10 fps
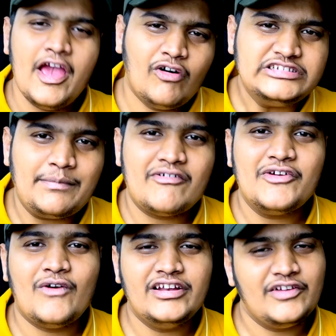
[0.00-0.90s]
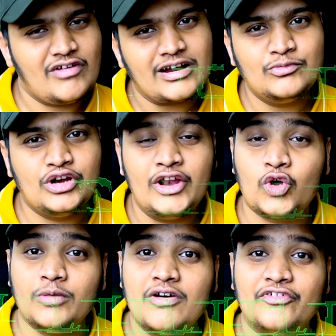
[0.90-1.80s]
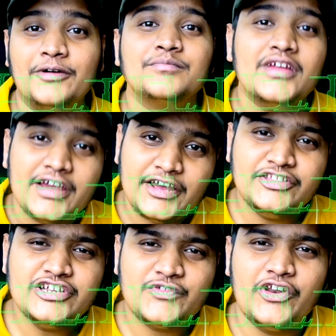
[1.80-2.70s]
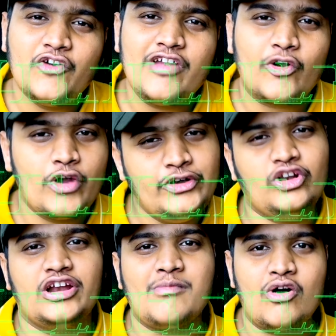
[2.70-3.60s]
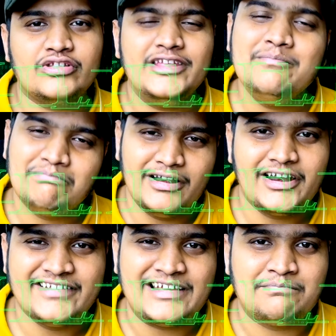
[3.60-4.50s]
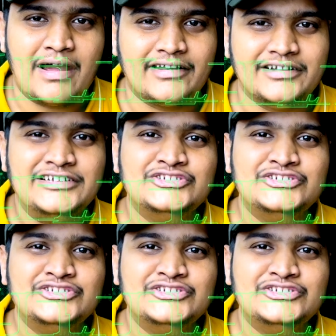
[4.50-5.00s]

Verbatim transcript: Hey what's up everyone and welcome to Daily Code Buffer. In this video we are going to learn about the builder design pattern.